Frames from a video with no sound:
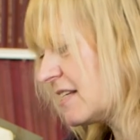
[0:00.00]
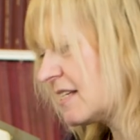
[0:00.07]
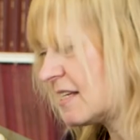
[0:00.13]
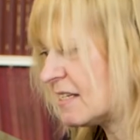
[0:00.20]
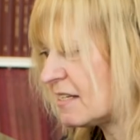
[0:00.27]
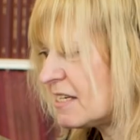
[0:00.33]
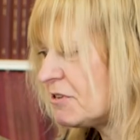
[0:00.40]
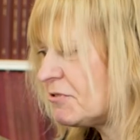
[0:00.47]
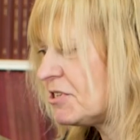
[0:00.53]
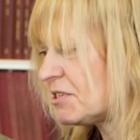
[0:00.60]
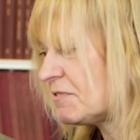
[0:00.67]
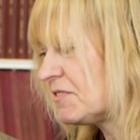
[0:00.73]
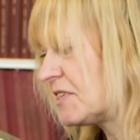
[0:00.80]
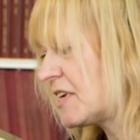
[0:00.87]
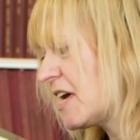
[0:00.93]
series
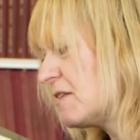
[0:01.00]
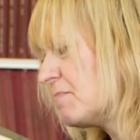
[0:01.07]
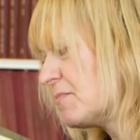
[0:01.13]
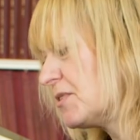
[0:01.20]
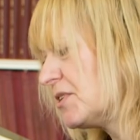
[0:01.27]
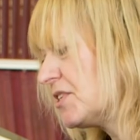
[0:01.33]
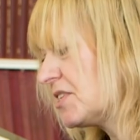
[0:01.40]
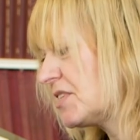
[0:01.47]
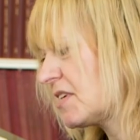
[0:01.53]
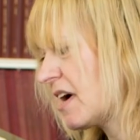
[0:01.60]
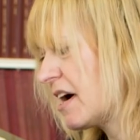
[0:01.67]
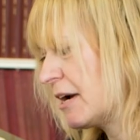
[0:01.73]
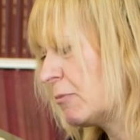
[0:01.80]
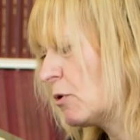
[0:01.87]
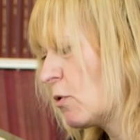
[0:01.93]
of statements
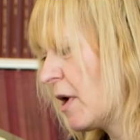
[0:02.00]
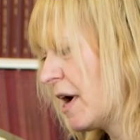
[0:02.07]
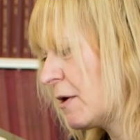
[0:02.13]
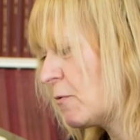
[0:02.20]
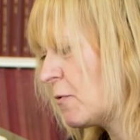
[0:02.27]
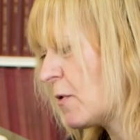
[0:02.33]
I'm quite